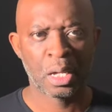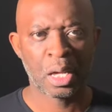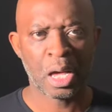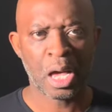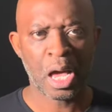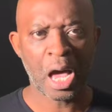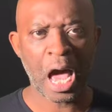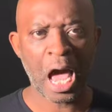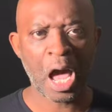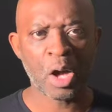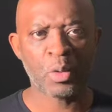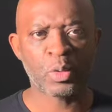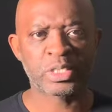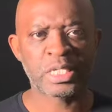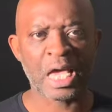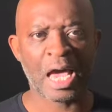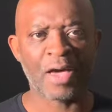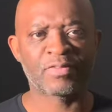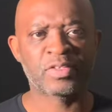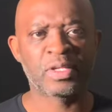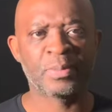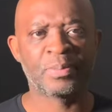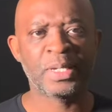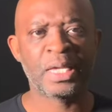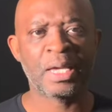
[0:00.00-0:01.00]
I would have
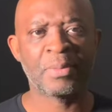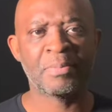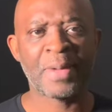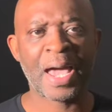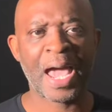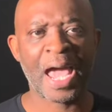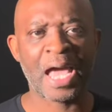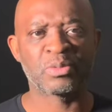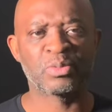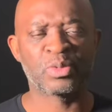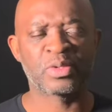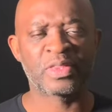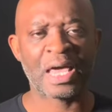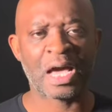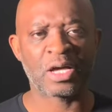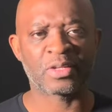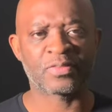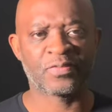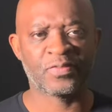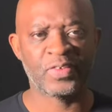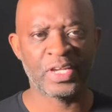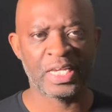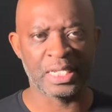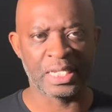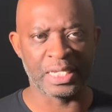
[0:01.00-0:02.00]
to be a man without
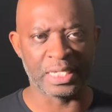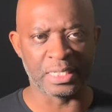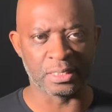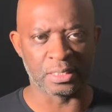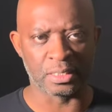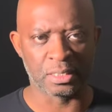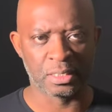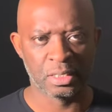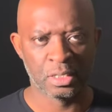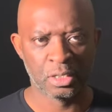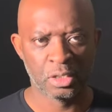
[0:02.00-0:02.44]
feeling